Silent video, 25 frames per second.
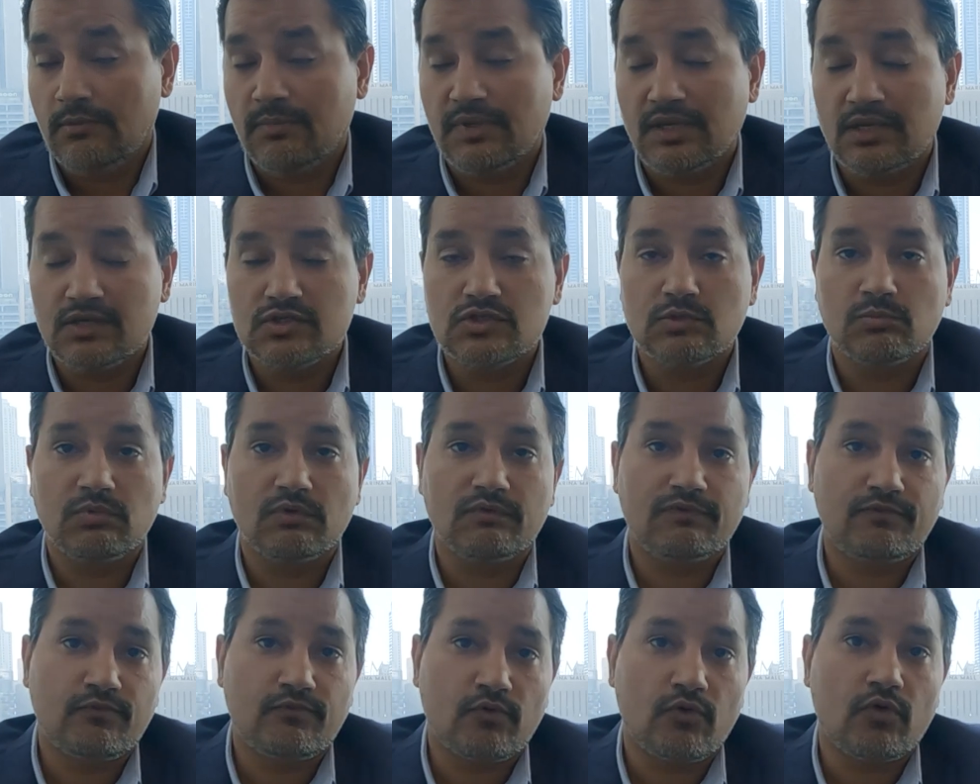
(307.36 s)
be eligible
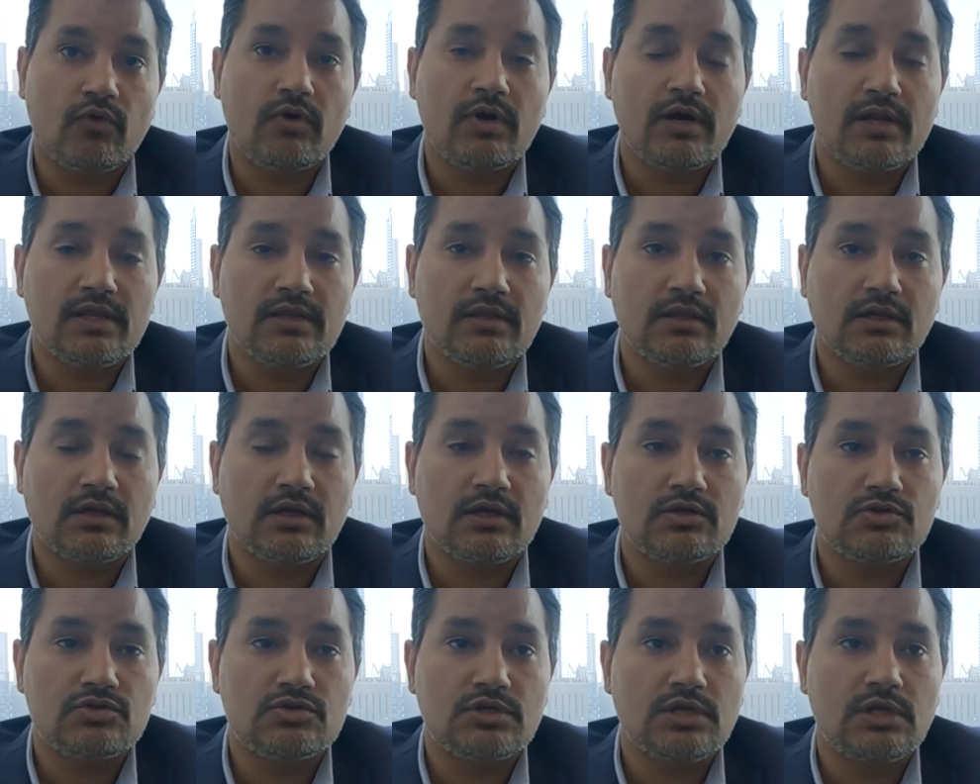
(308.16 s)
for in the
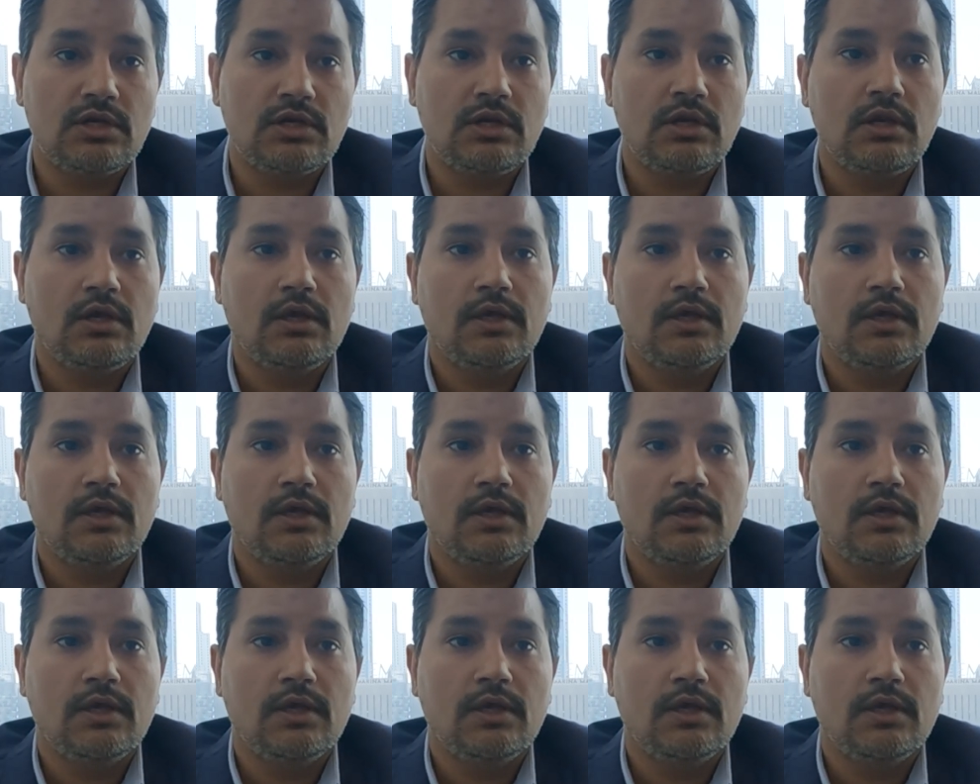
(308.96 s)
country,